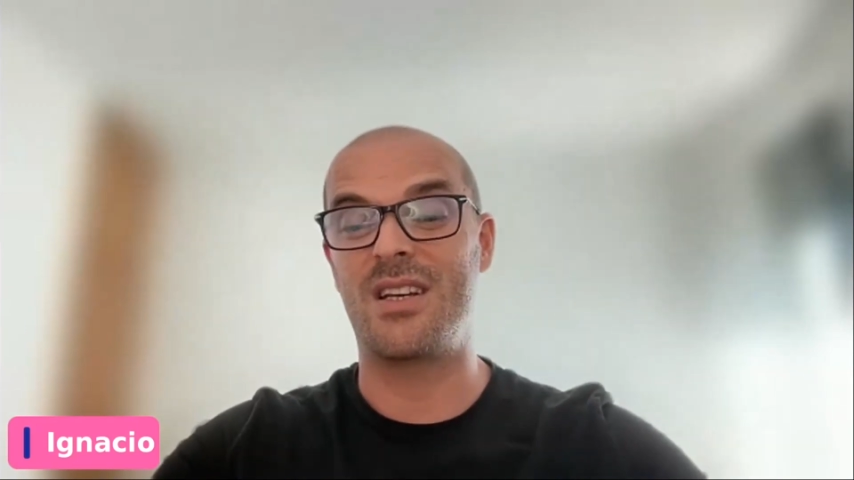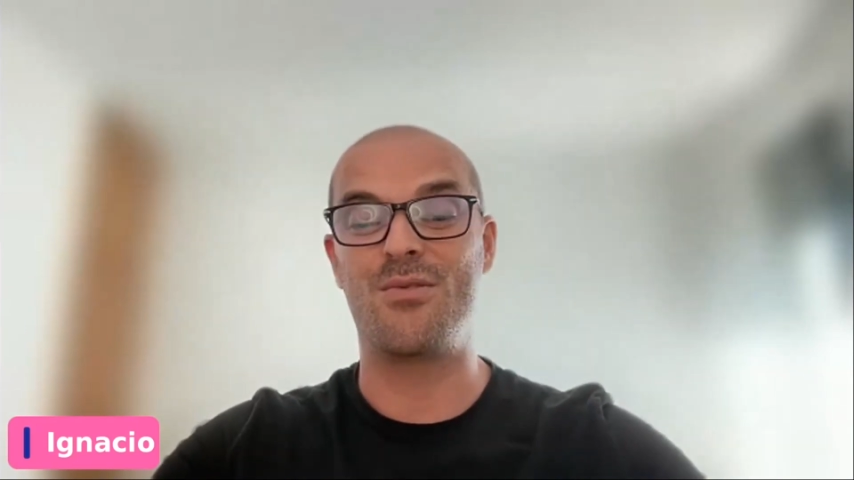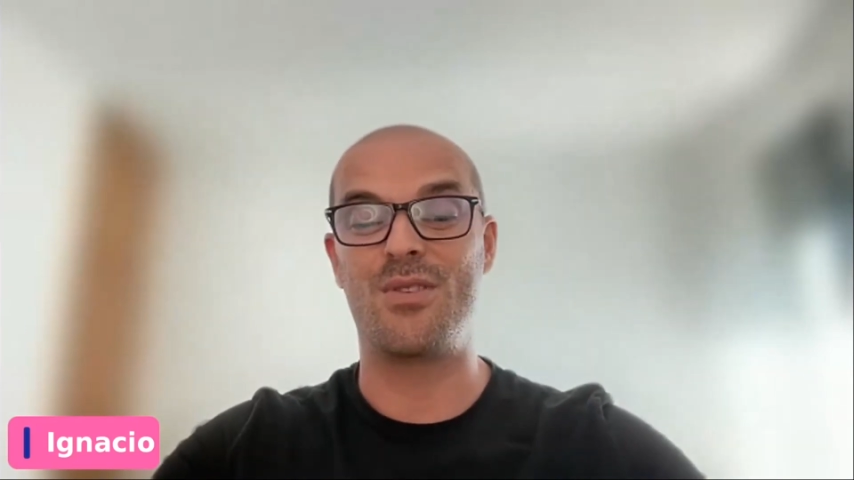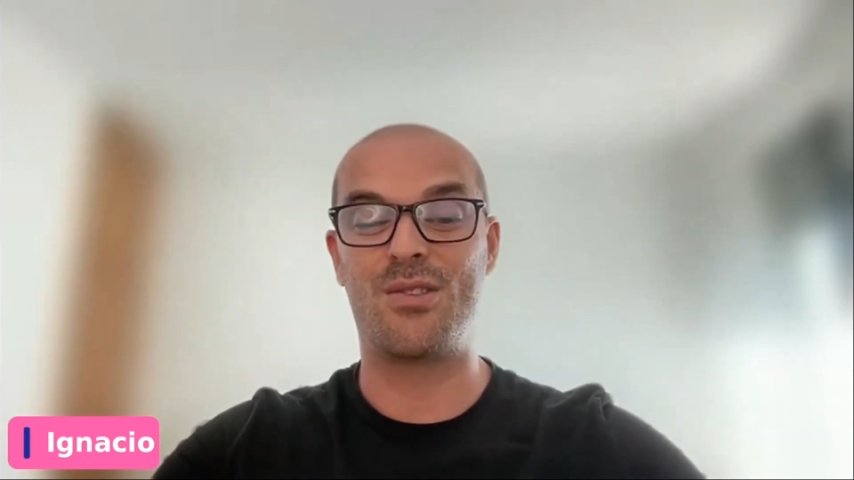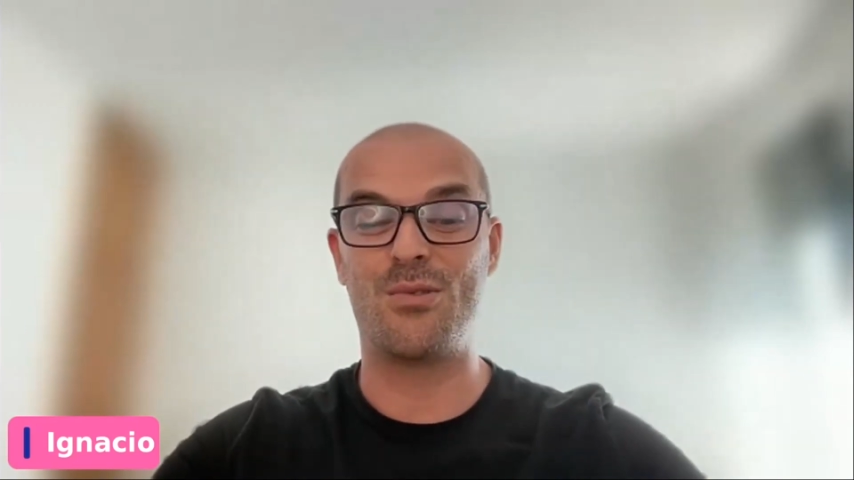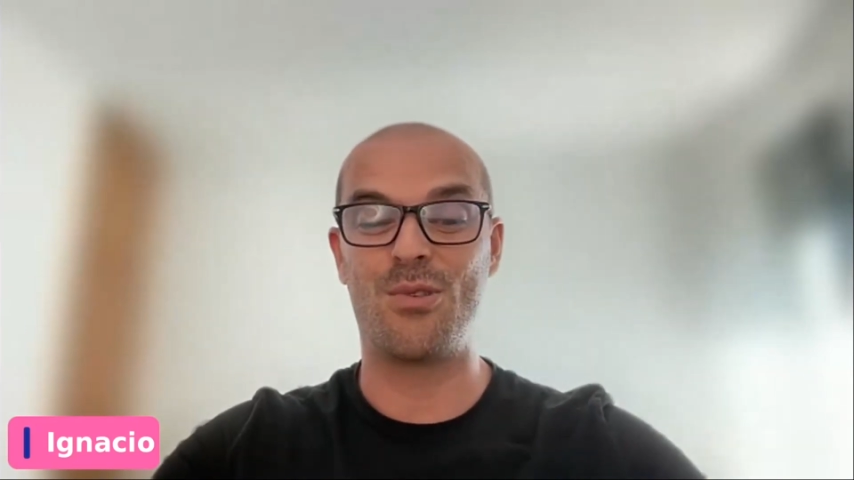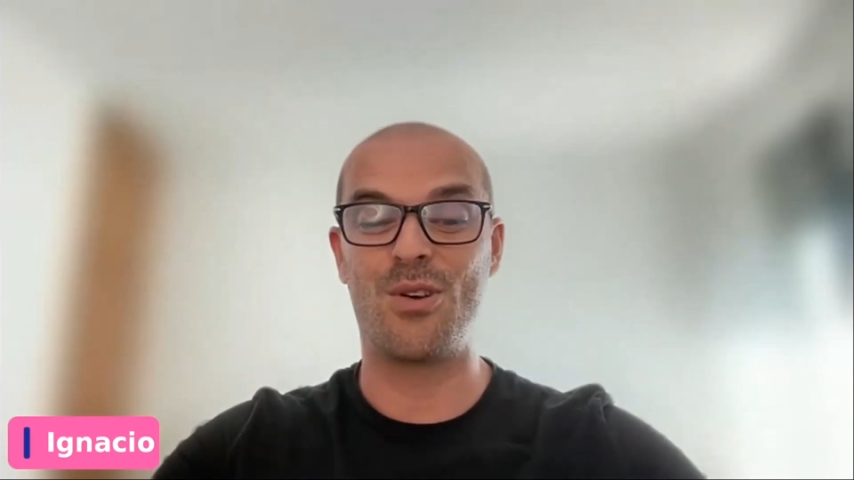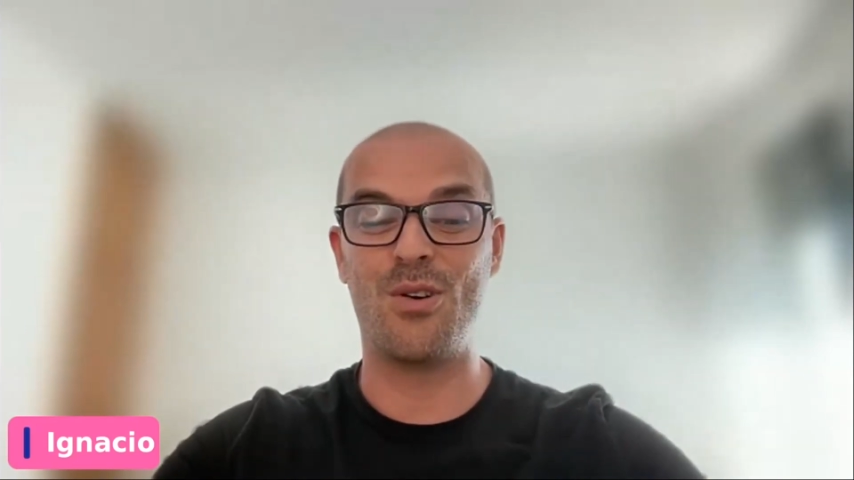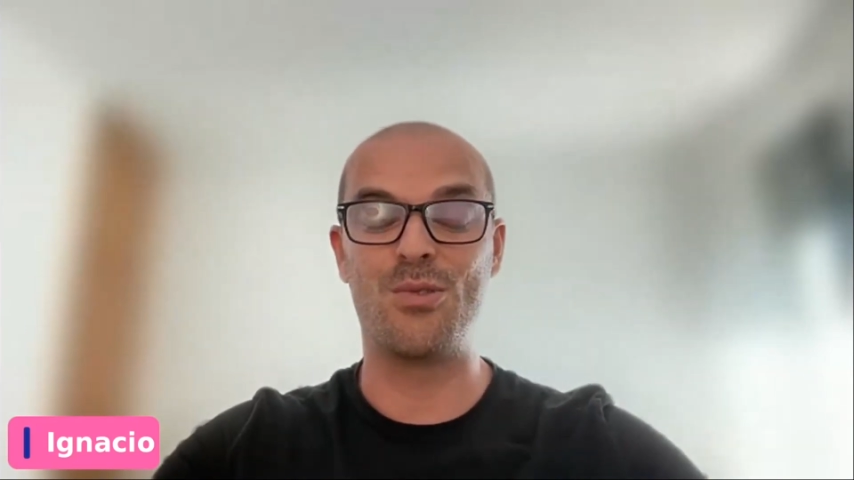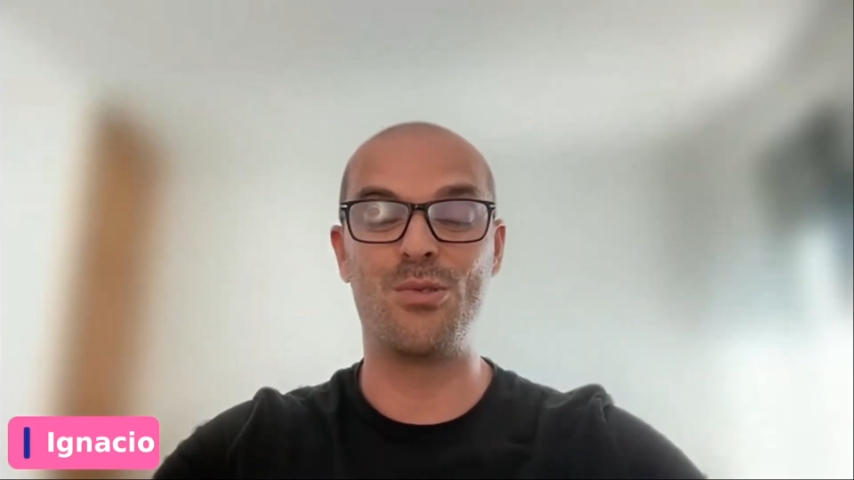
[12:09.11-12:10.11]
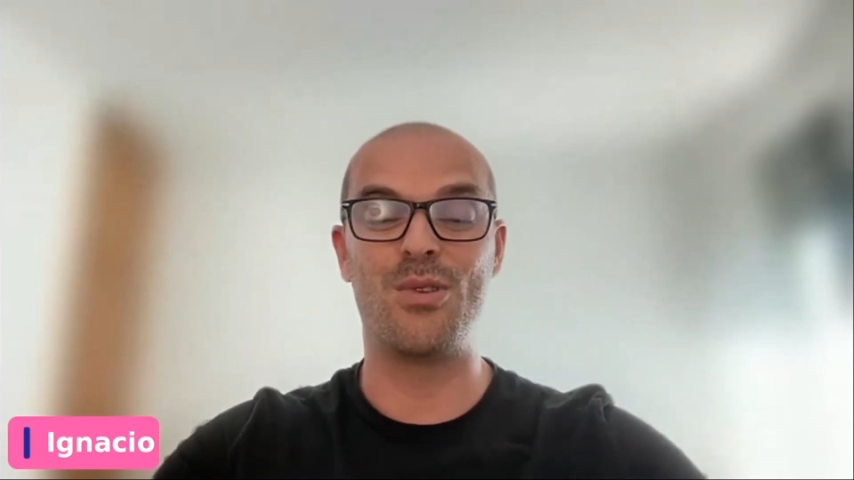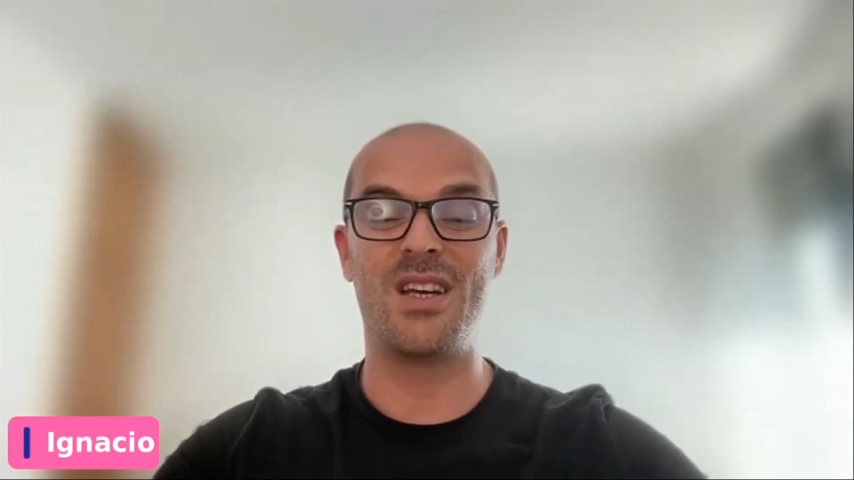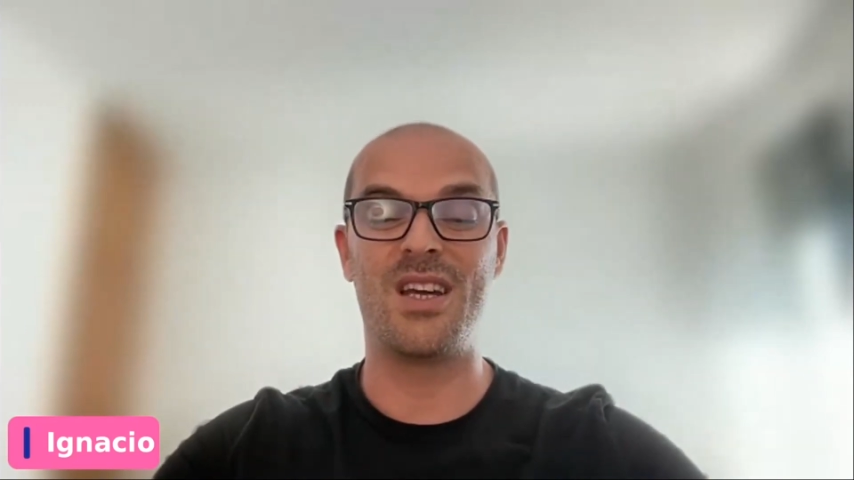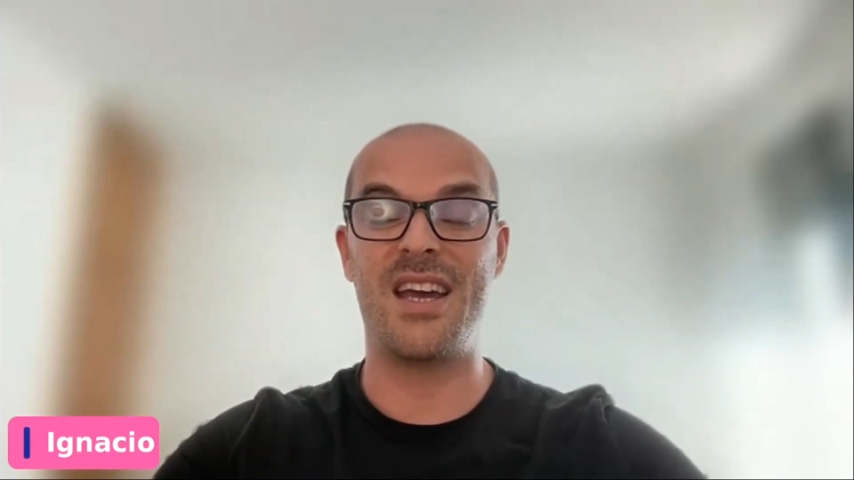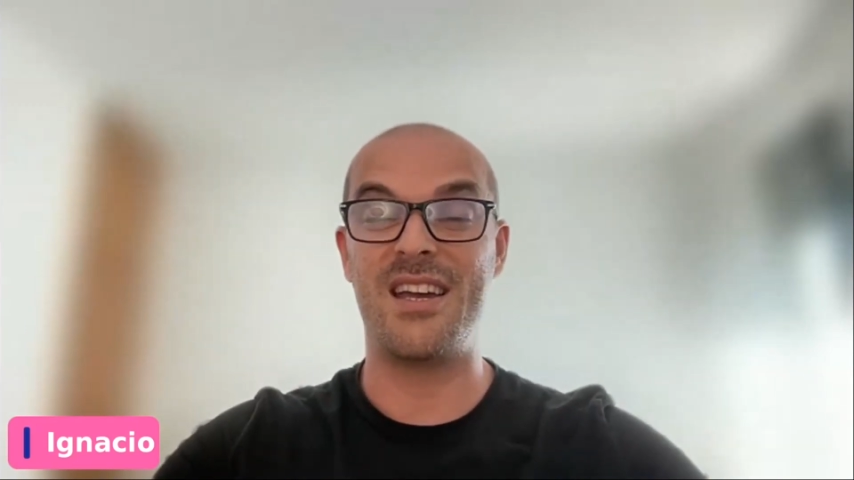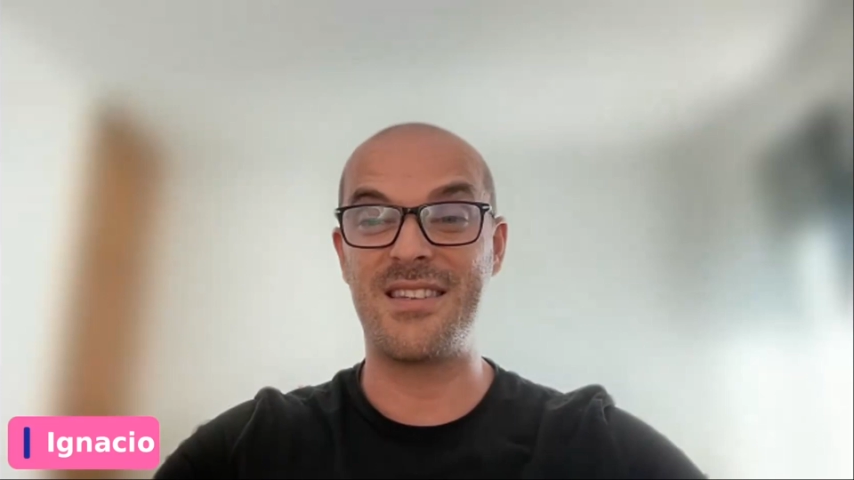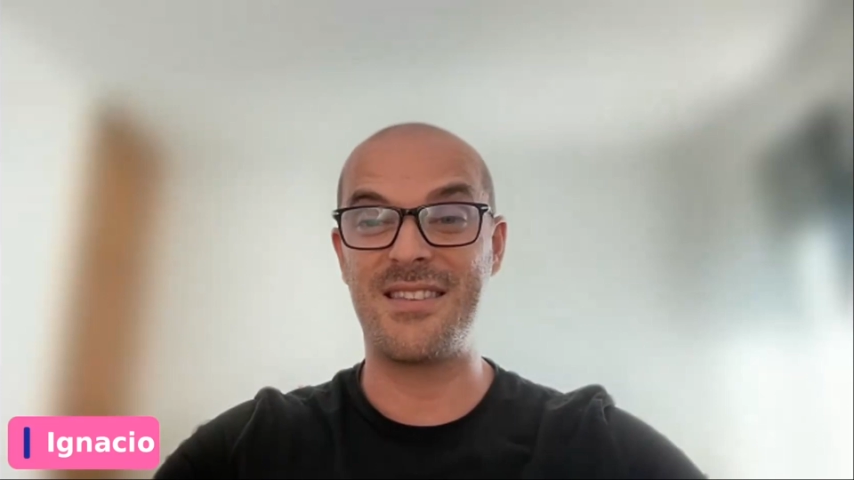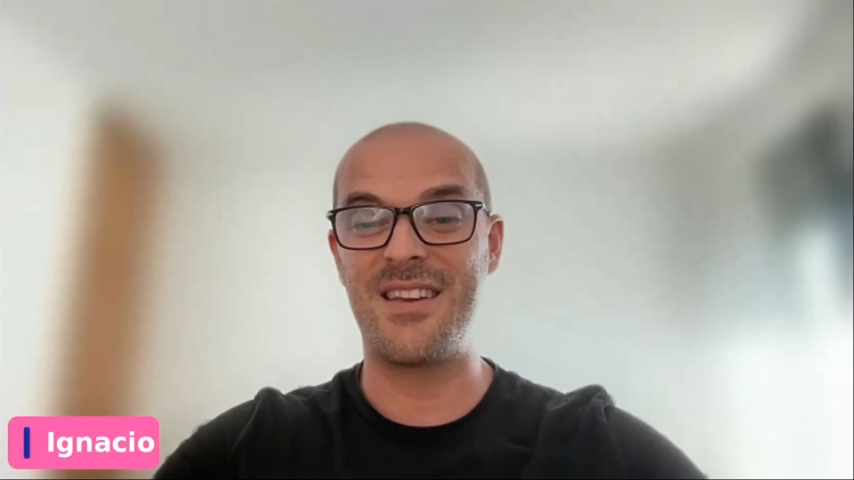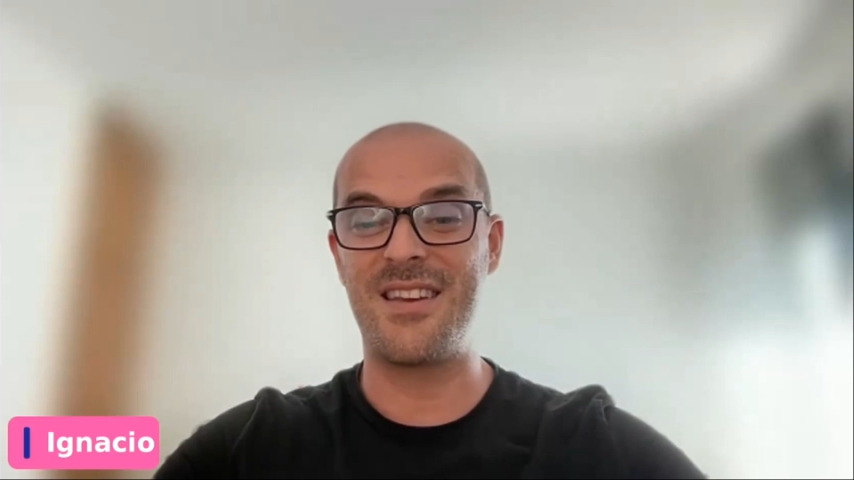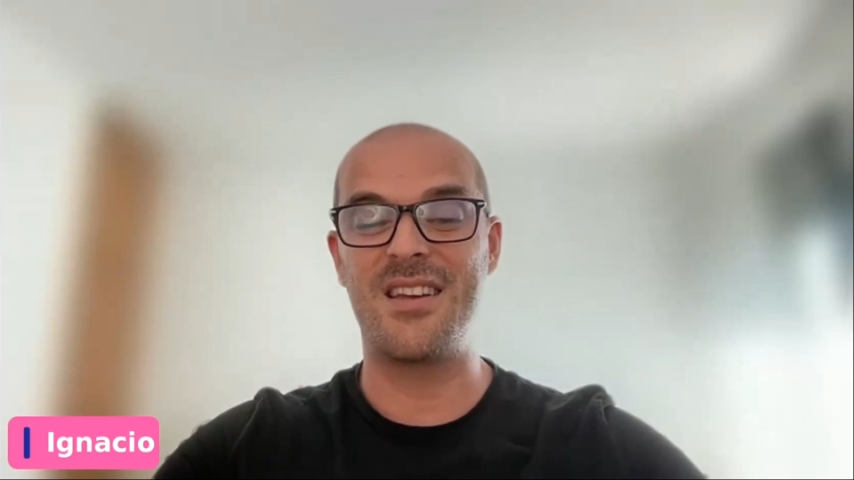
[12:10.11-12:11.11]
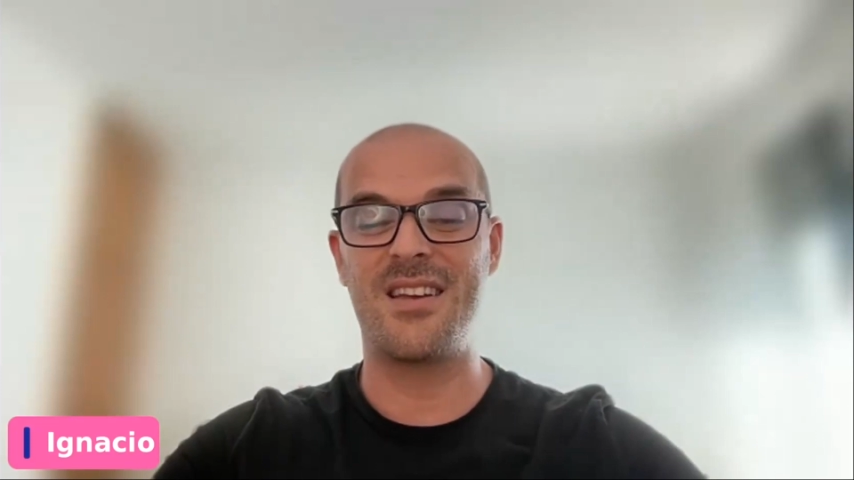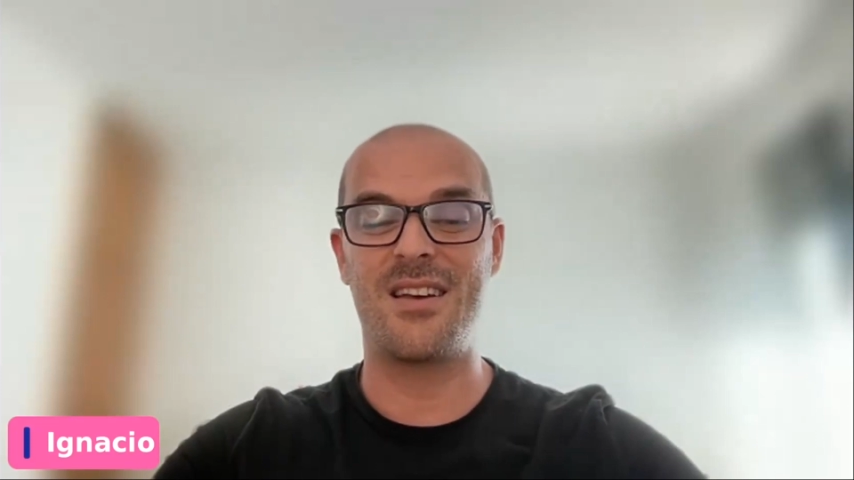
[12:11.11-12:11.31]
You need to go to the EST